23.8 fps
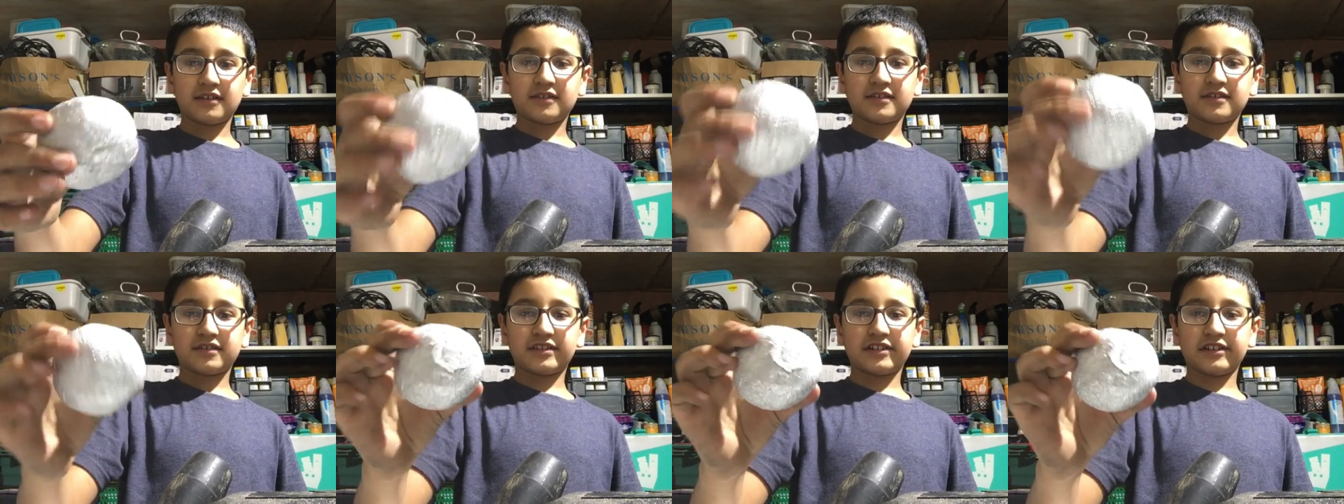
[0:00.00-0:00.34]

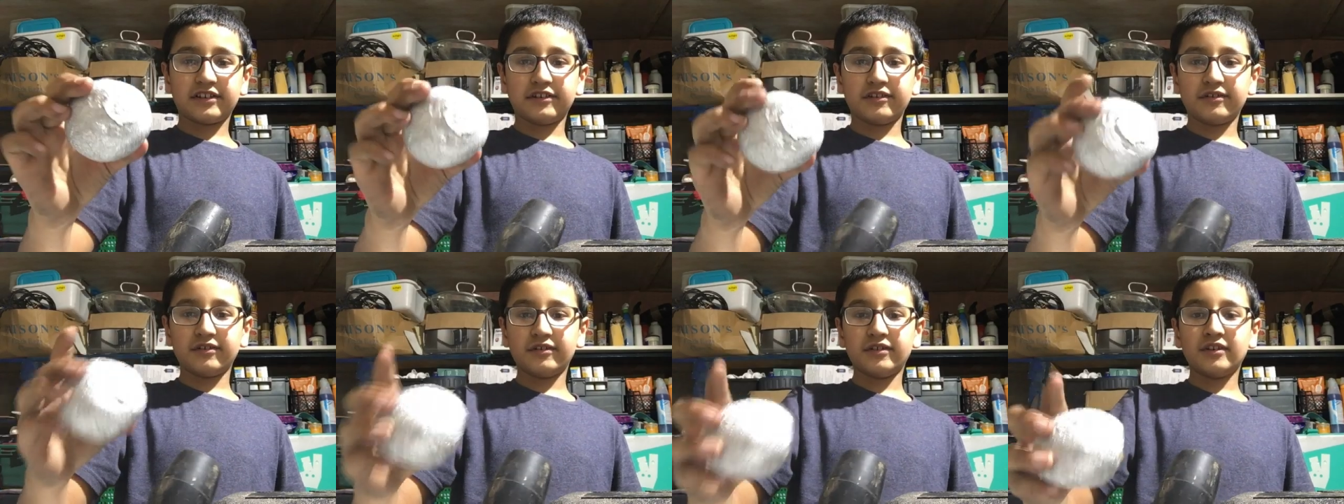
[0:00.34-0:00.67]

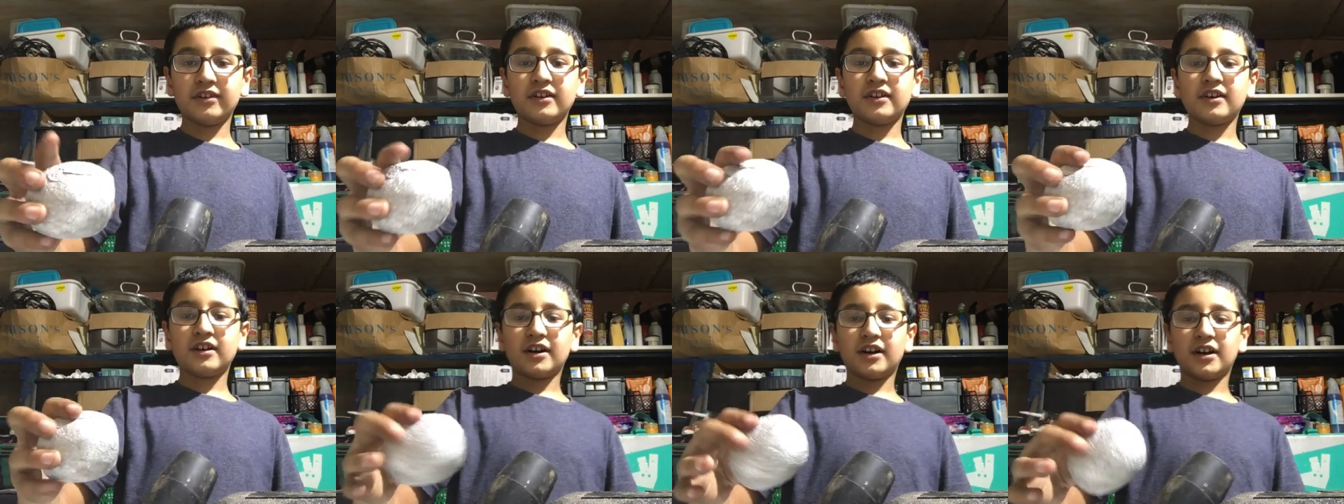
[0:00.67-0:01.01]
So
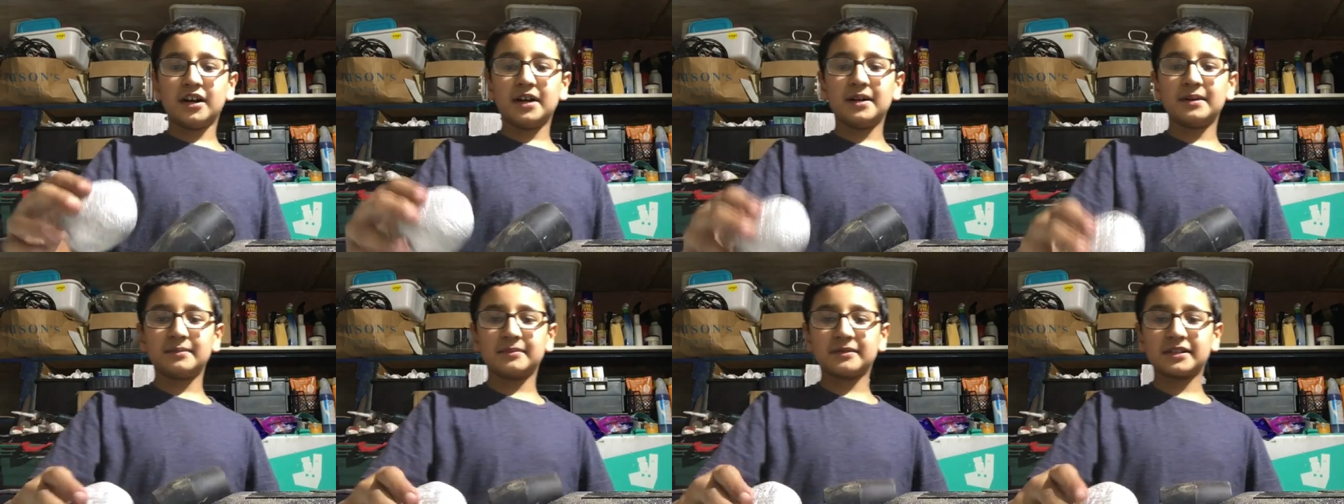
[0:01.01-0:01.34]

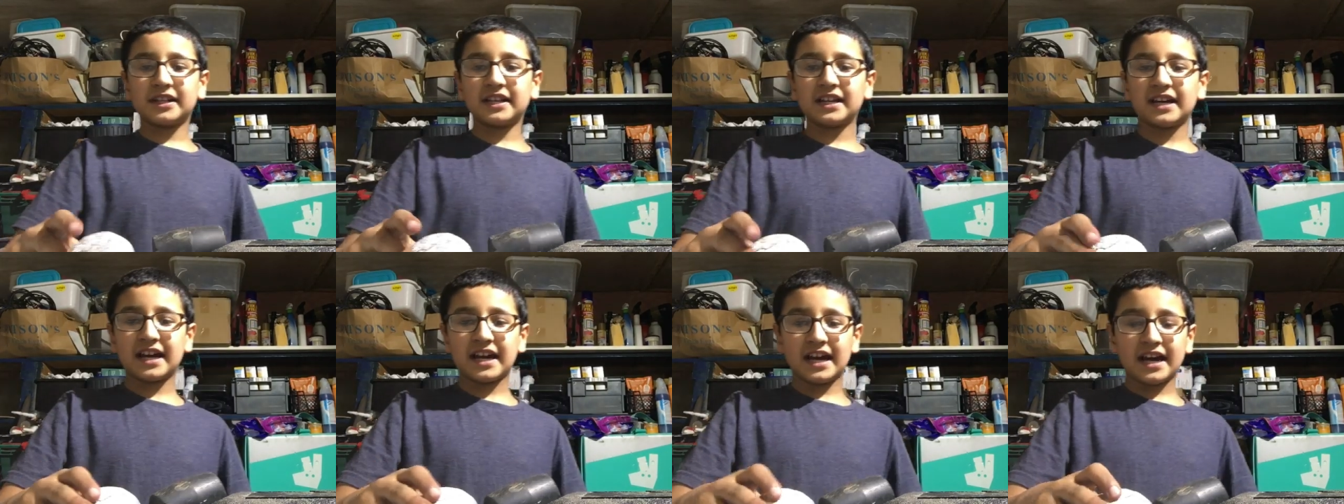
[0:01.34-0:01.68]
I'm
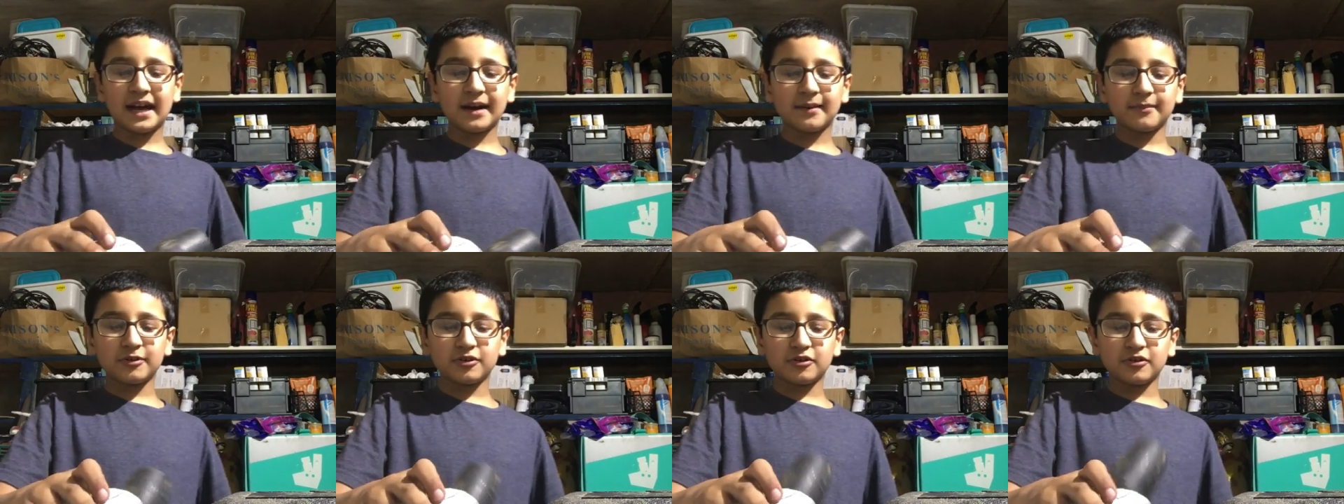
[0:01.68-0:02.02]
gonna
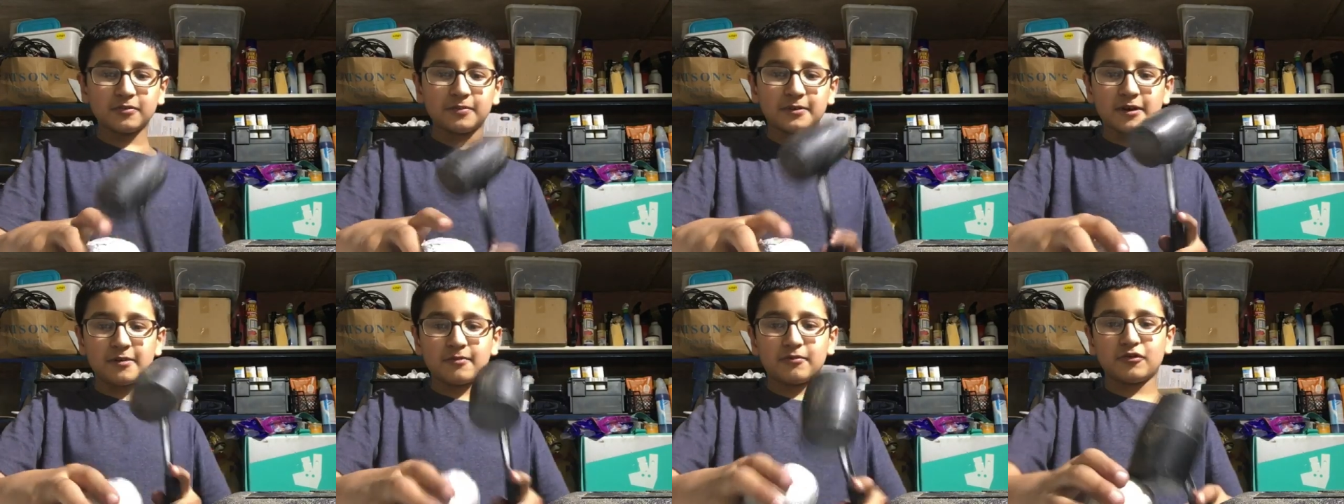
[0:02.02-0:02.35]
hammer a
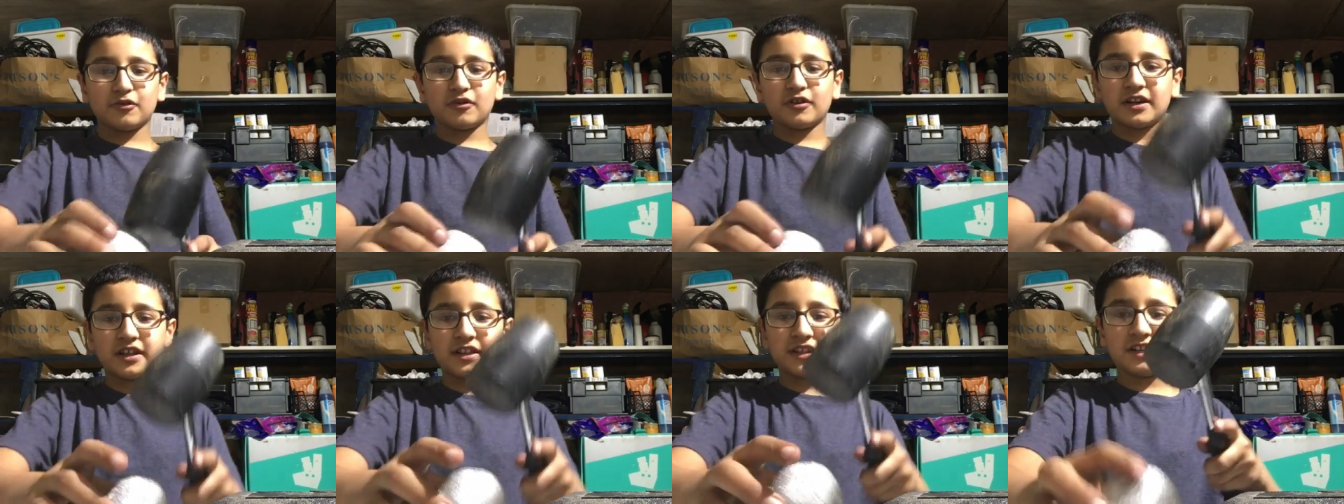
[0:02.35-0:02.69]
bit
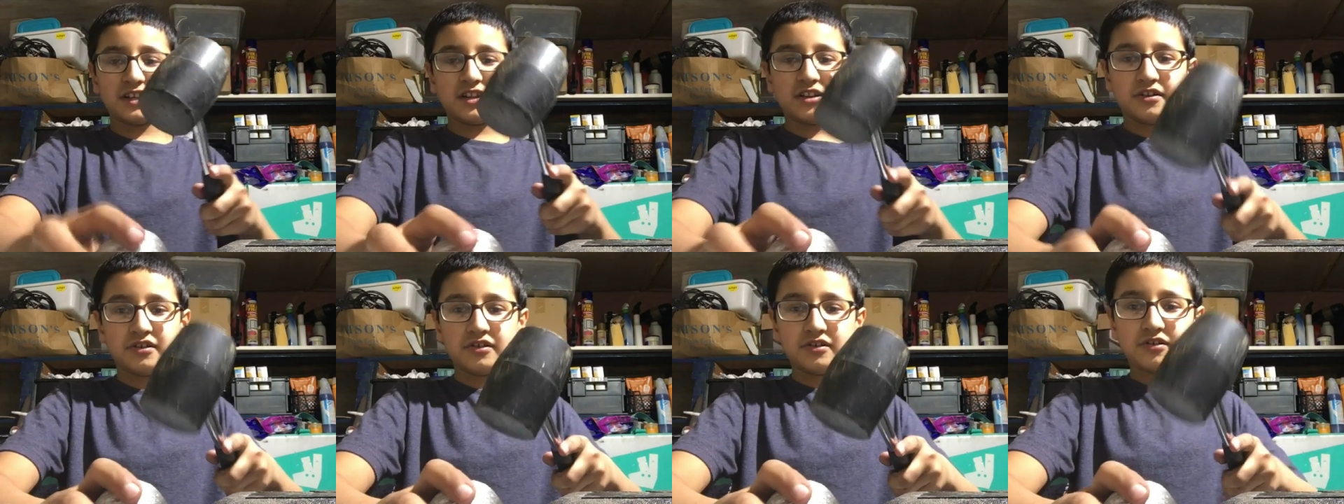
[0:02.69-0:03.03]
more and
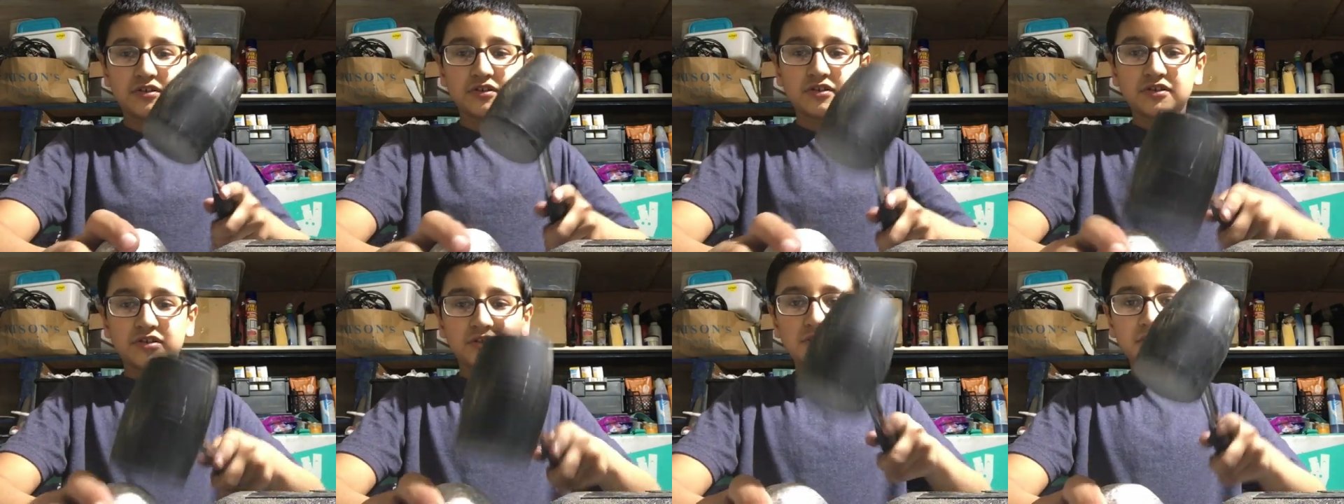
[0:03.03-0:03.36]
then
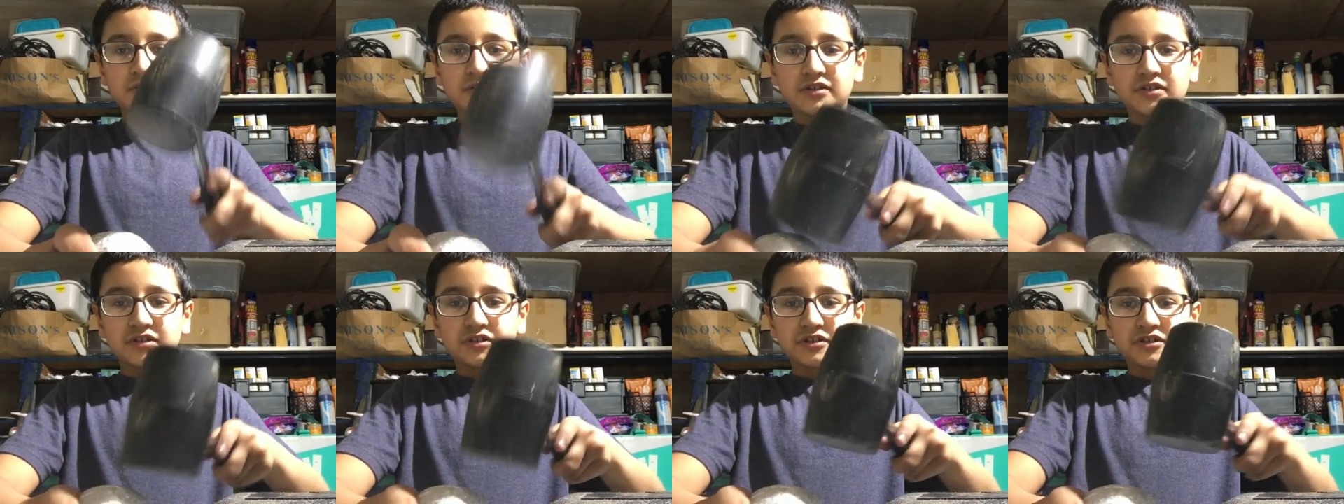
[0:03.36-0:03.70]

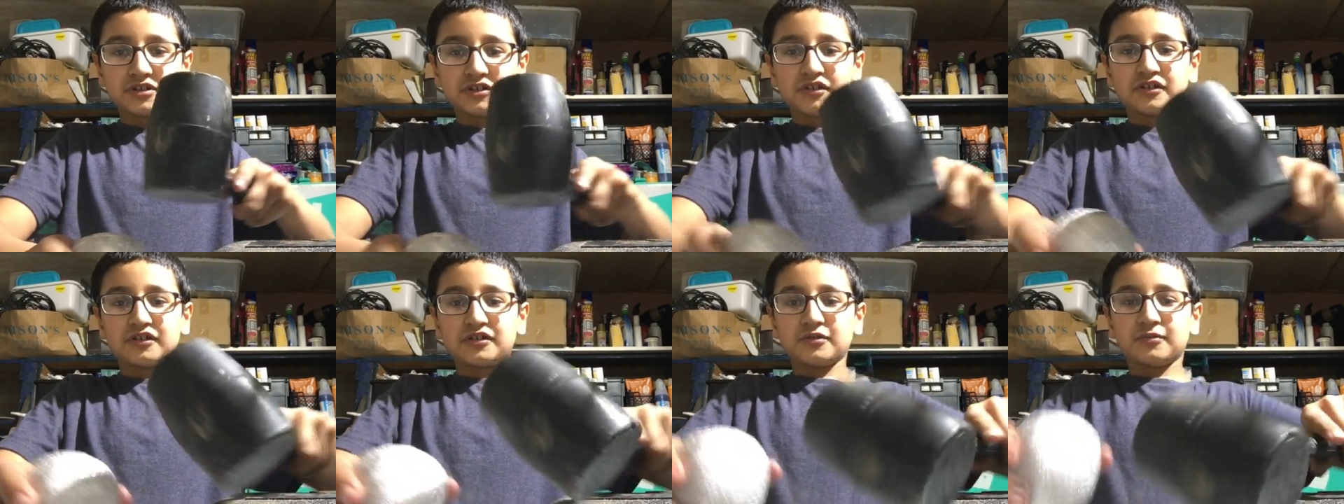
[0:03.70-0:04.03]

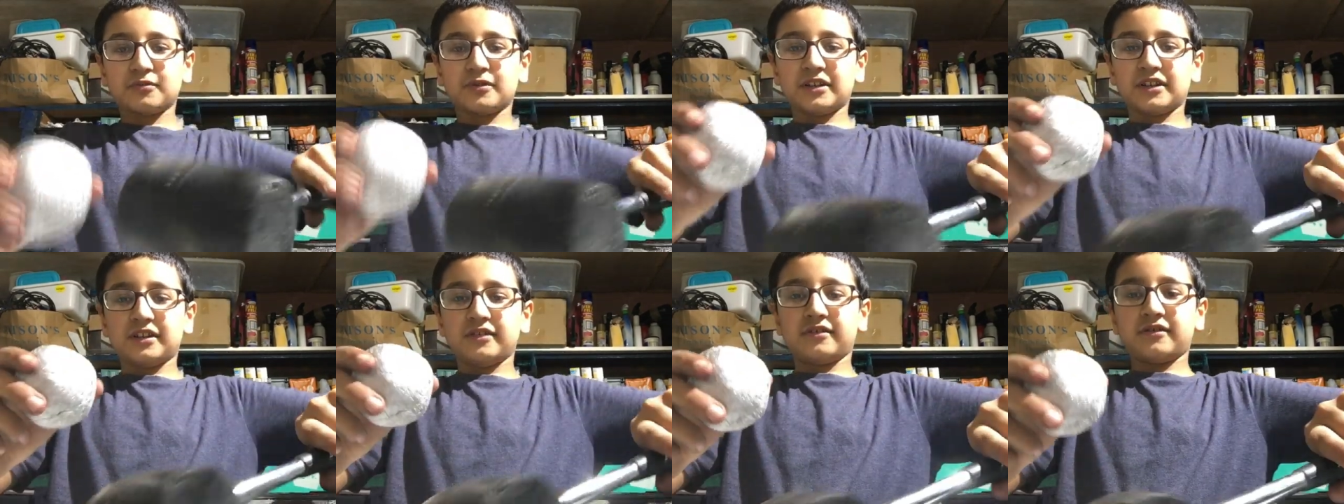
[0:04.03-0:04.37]
show you
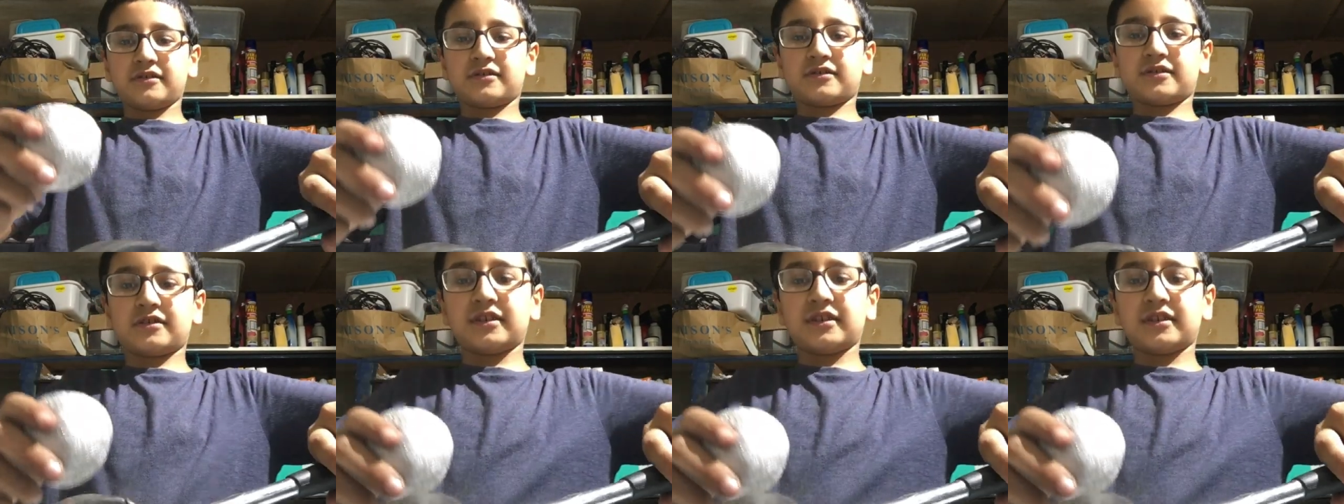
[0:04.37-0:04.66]
what it looks